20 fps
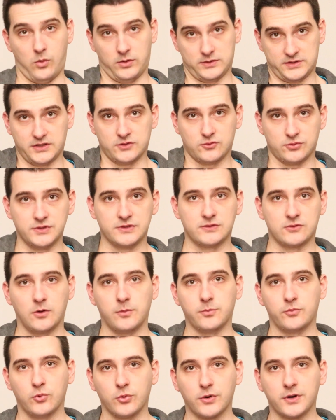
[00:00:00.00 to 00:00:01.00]
since we
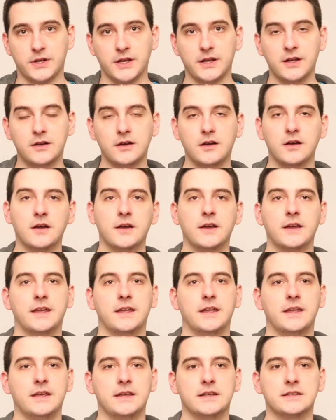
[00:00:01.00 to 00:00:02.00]
stopped working,
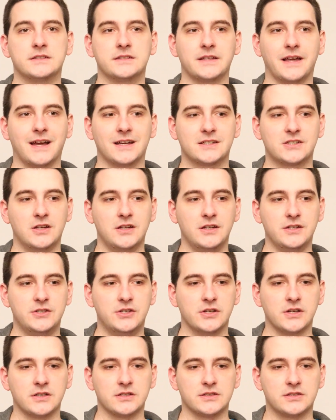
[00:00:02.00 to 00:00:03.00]
it's actually
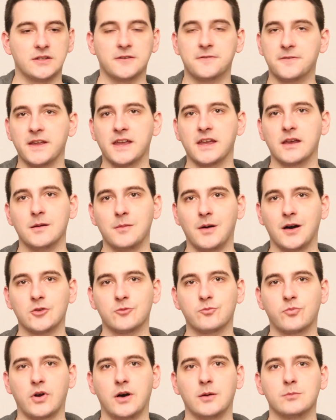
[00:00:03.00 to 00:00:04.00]
just thinking
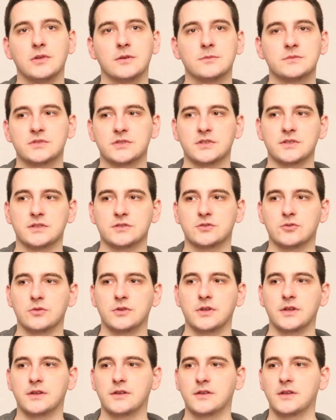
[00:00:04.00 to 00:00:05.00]
about problems, so
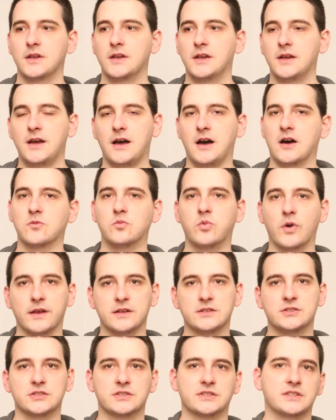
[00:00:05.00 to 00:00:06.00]
that our
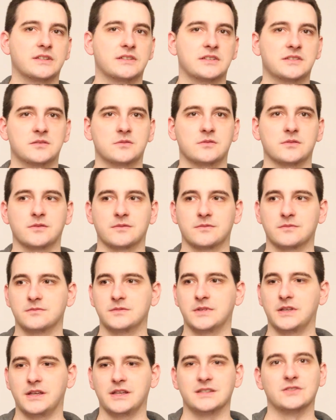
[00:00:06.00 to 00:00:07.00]
brain just
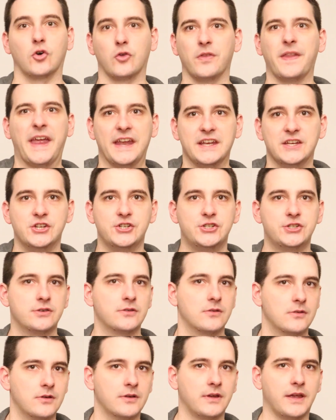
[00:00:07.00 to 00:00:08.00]
is on
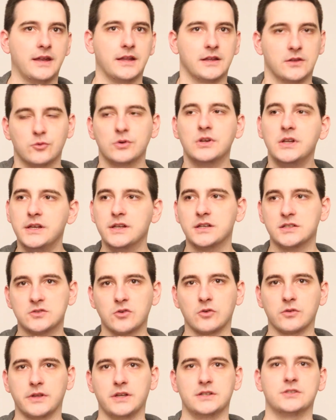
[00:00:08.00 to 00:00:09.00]
edge. And it really is
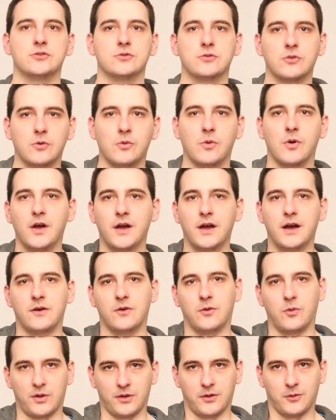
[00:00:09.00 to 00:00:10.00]
on edge. You know
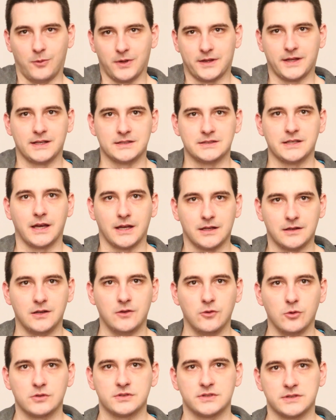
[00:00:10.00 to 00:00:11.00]
what
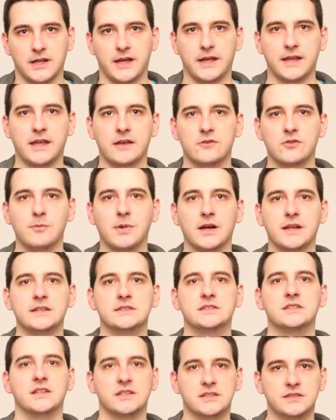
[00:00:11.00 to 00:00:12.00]
anxiety looks like.
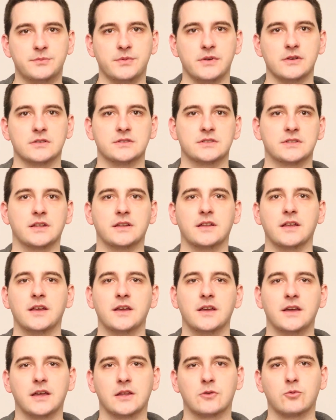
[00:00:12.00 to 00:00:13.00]
Everybody's experienced it
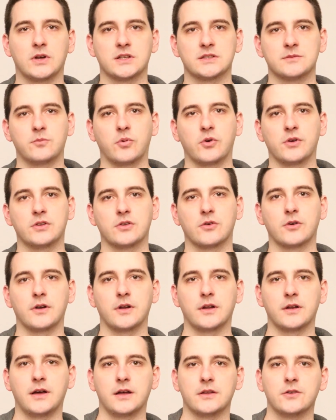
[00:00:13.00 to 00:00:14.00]
at one point or
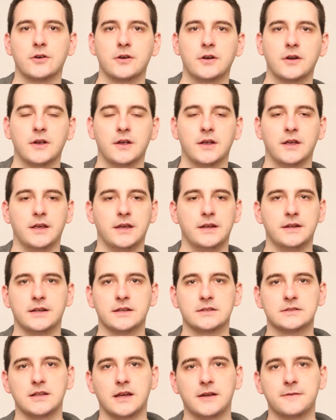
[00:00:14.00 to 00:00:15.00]
another in
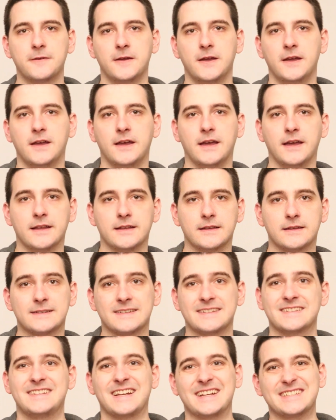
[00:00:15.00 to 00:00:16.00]
his life, and
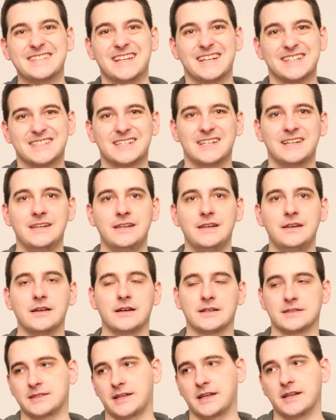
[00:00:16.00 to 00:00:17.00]
that's
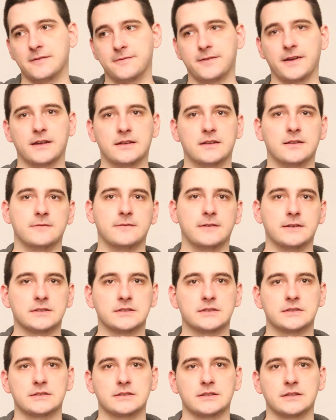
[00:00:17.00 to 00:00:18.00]
actually a side effect of
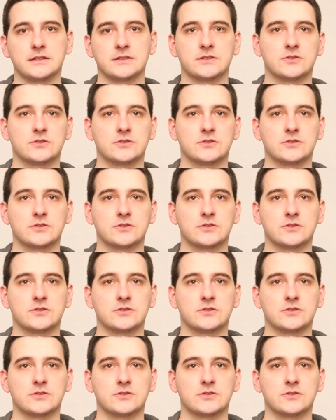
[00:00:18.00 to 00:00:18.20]
us